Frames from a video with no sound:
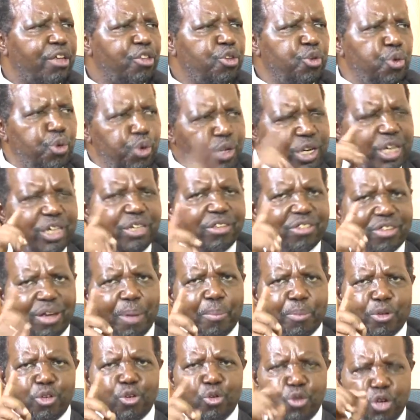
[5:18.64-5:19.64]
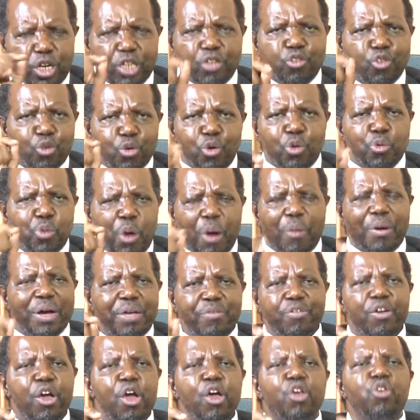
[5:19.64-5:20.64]
You need somebody, you need to know your
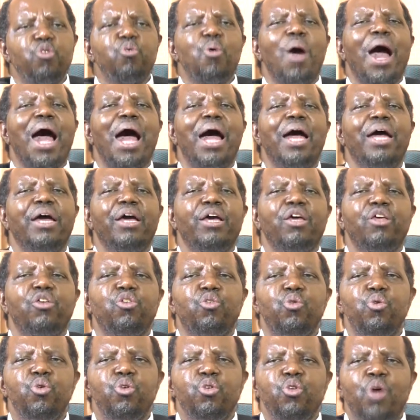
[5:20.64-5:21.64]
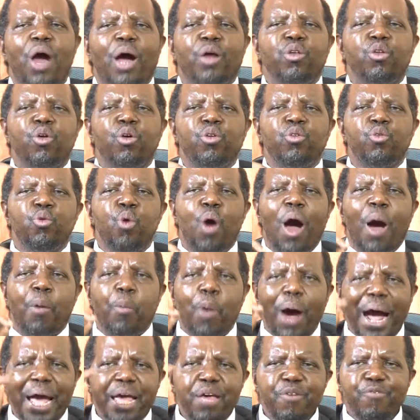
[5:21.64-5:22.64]
wife, your
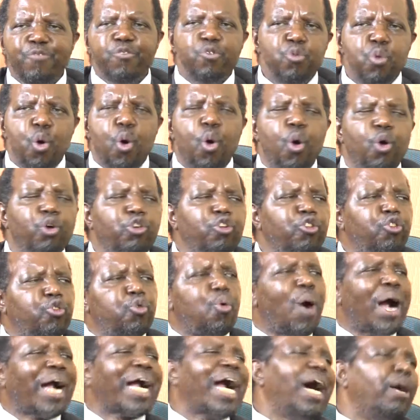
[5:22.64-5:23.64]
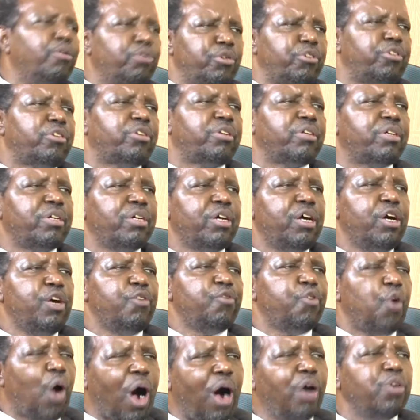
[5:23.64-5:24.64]
wife will hold you to account
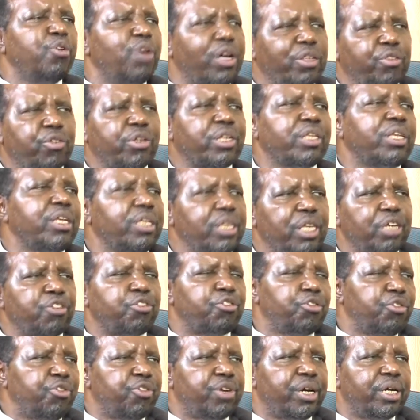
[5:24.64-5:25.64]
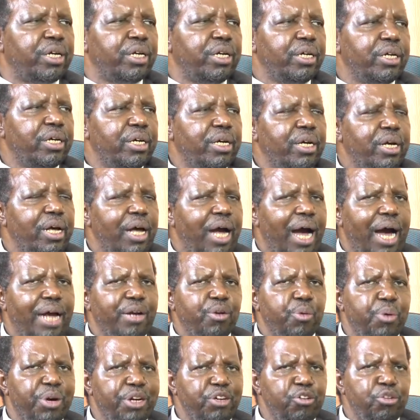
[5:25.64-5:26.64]
for how you are treating the children.
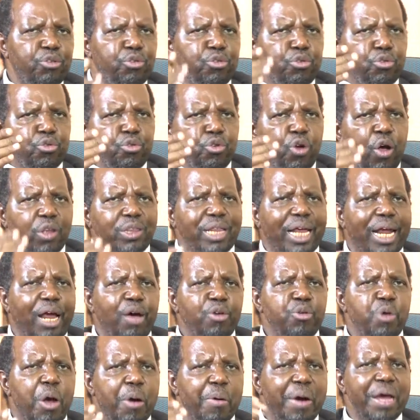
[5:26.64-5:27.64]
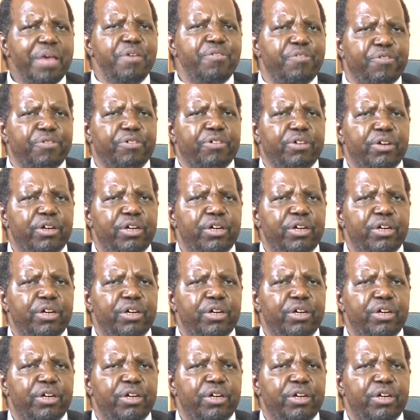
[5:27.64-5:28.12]
And when you do not allow your wife